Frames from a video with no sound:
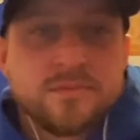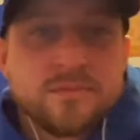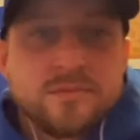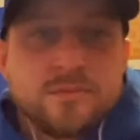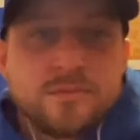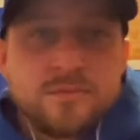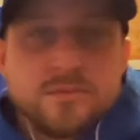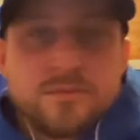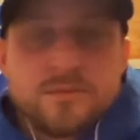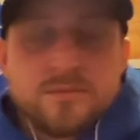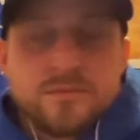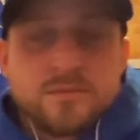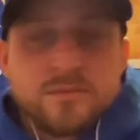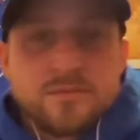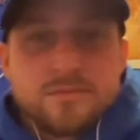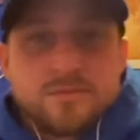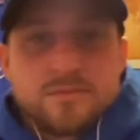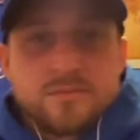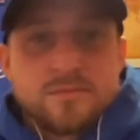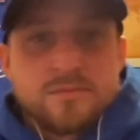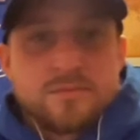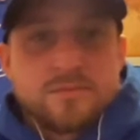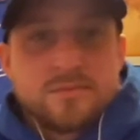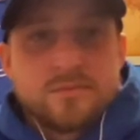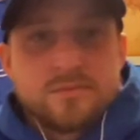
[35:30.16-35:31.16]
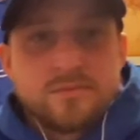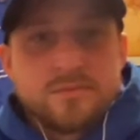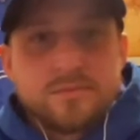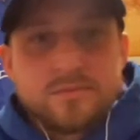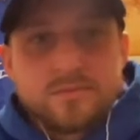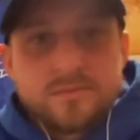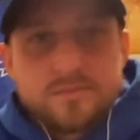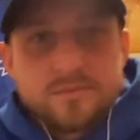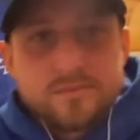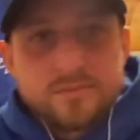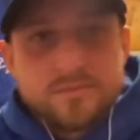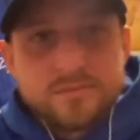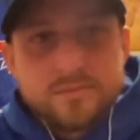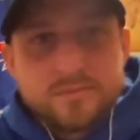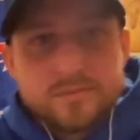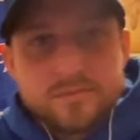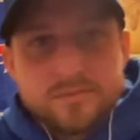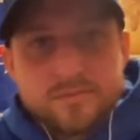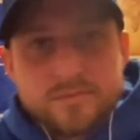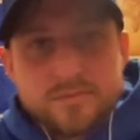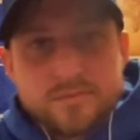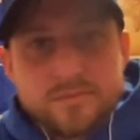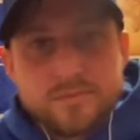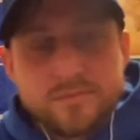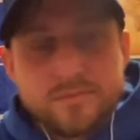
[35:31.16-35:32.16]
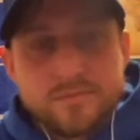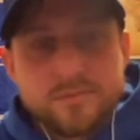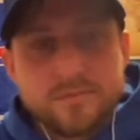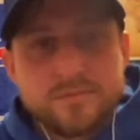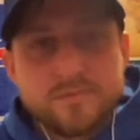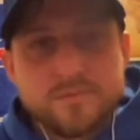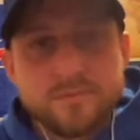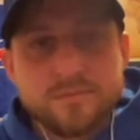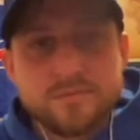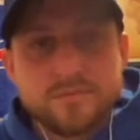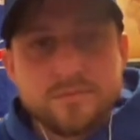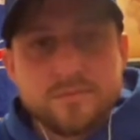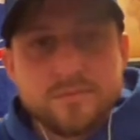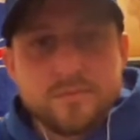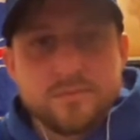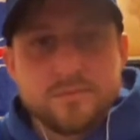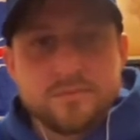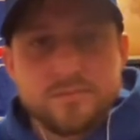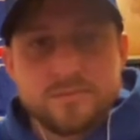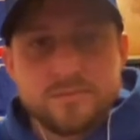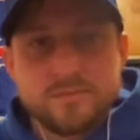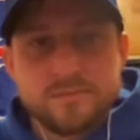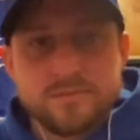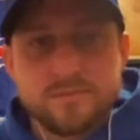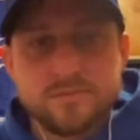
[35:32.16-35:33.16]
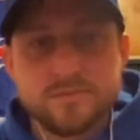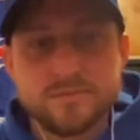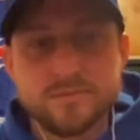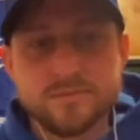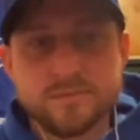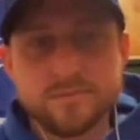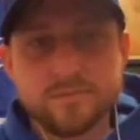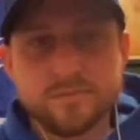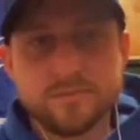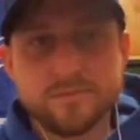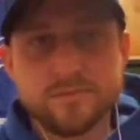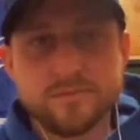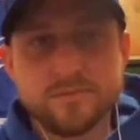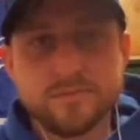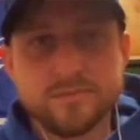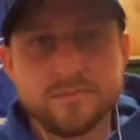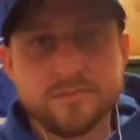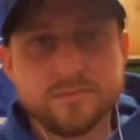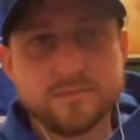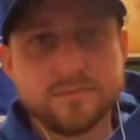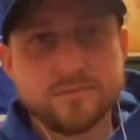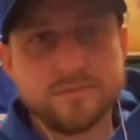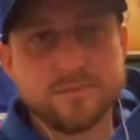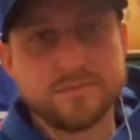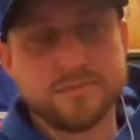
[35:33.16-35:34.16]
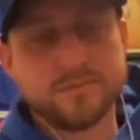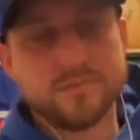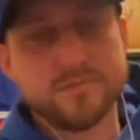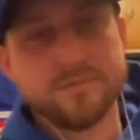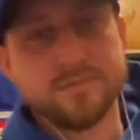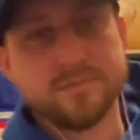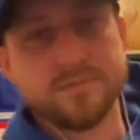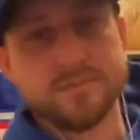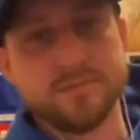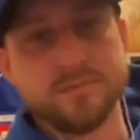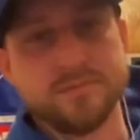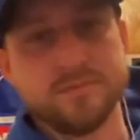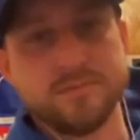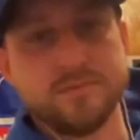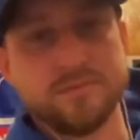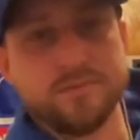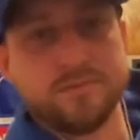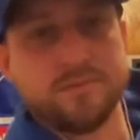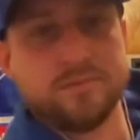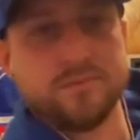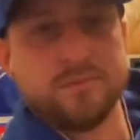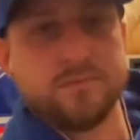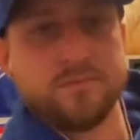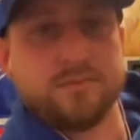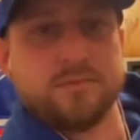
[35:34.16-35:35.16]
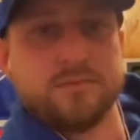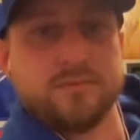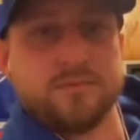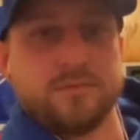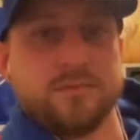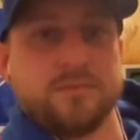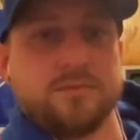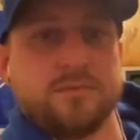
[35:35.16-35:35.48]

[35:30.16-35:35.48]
The person shown says nothing.